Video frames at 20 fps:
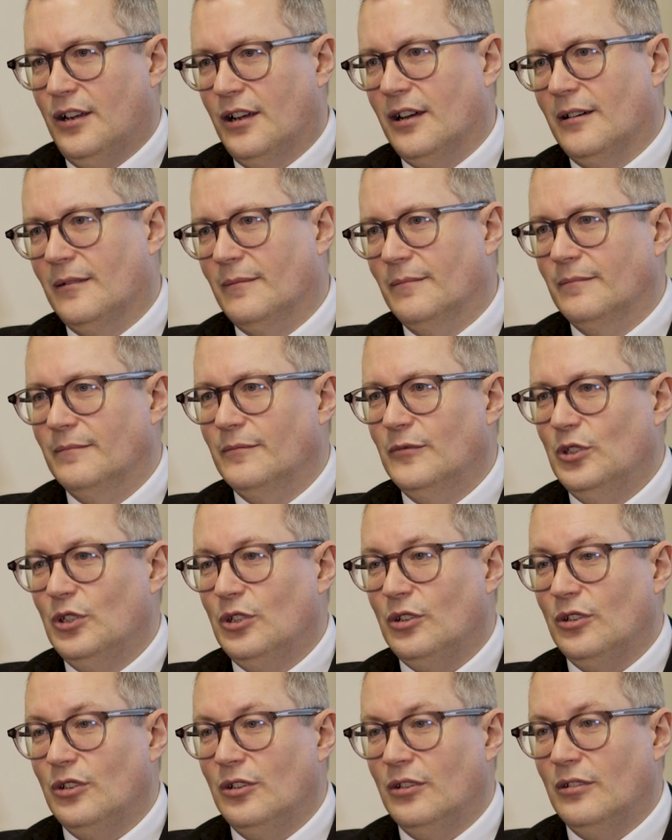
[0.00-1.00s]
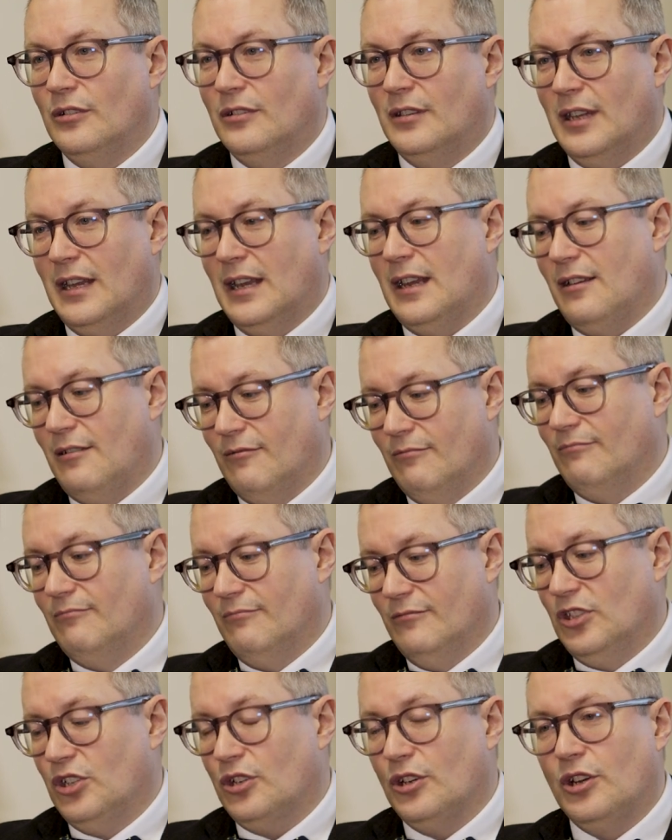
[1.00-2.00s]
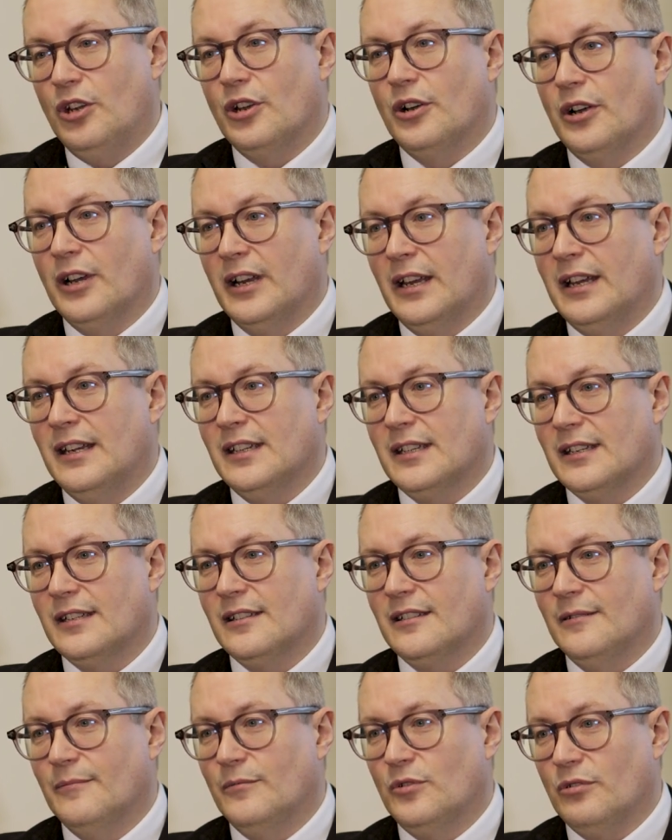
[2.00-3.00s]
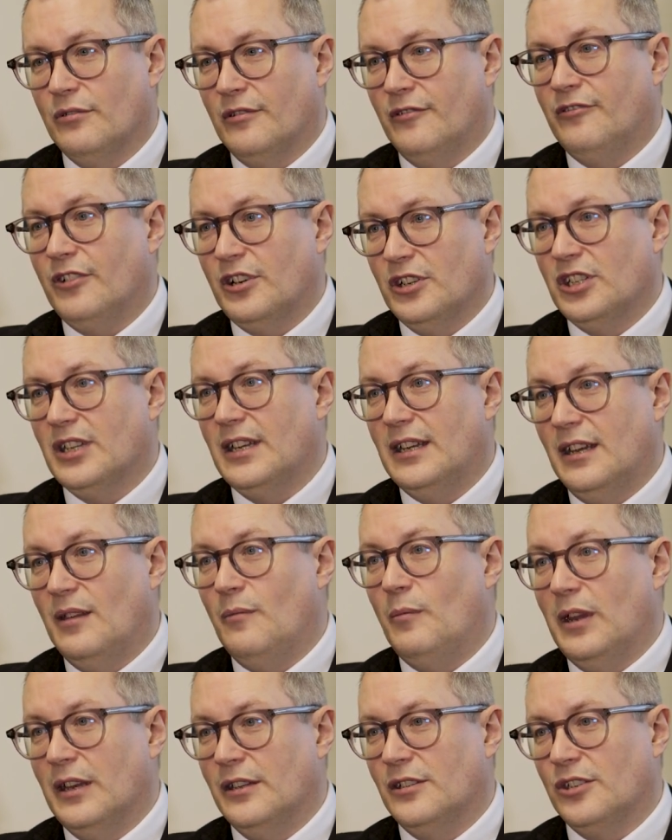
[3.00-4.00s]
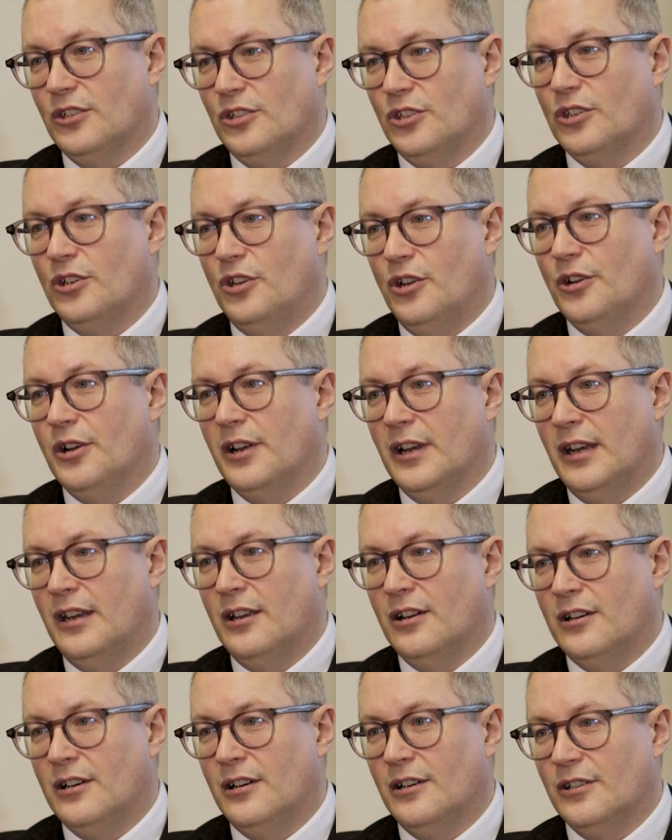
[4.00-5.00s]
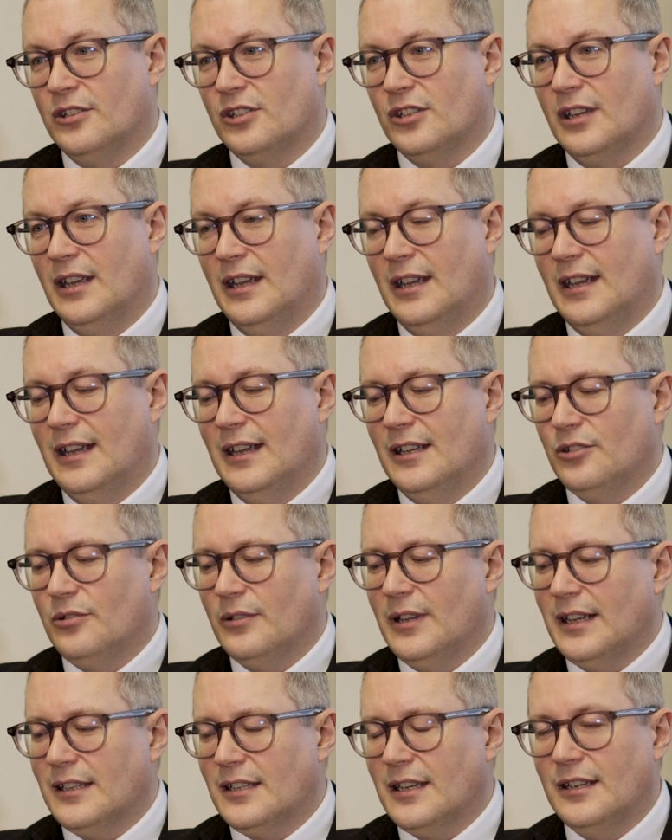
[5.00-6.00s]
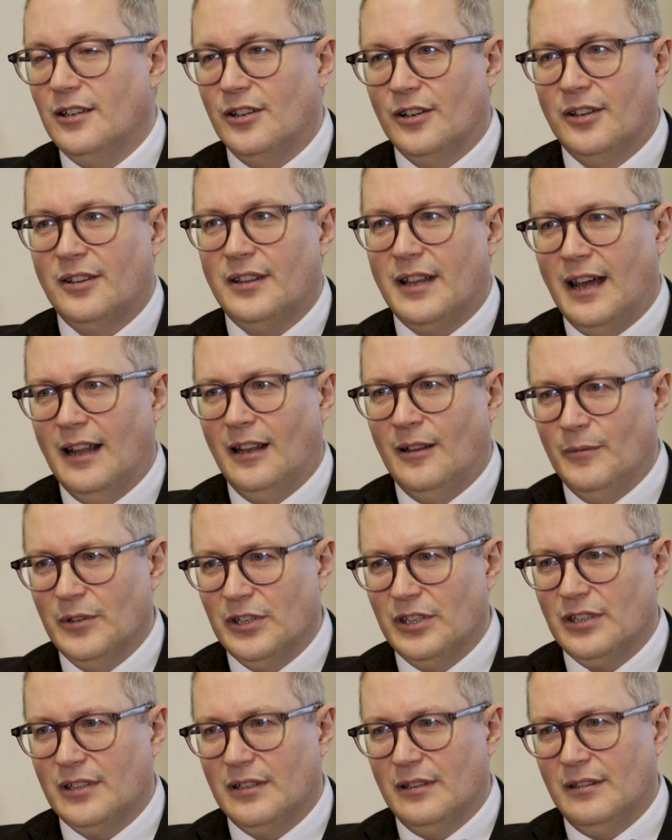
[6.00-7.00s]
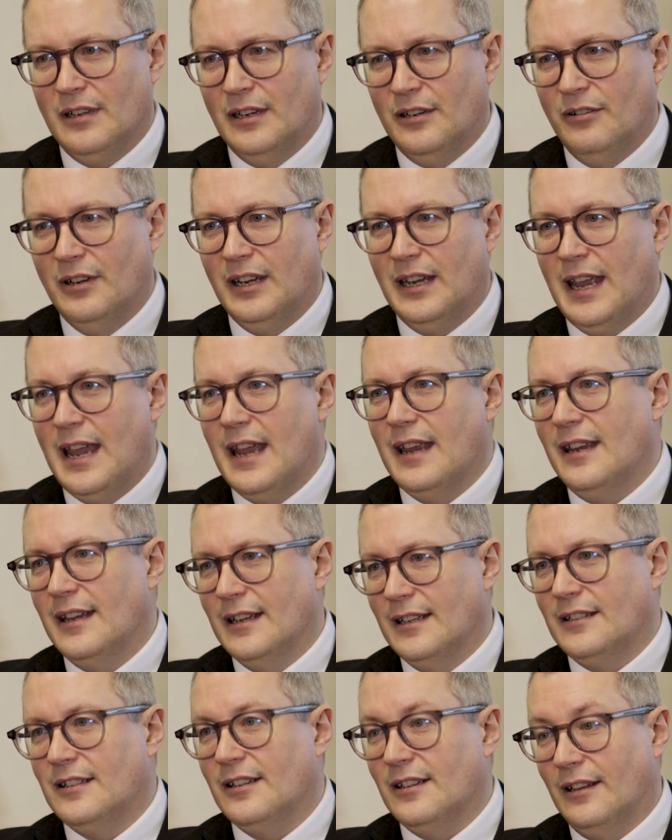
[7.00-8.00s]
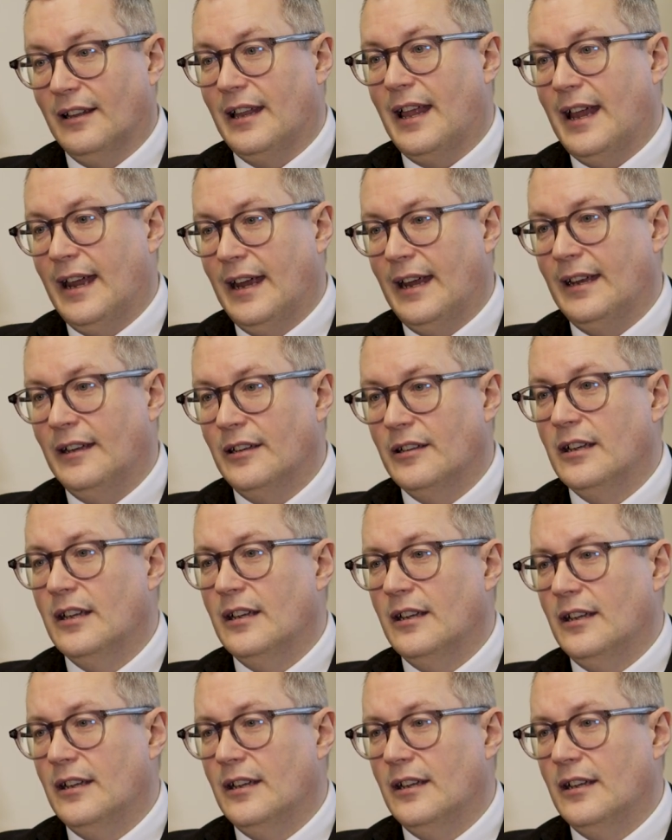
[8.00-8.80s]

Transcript: come to the security system. So the first thing you meet is the security guards. So that's like your thalamus. They're going to get you into a line,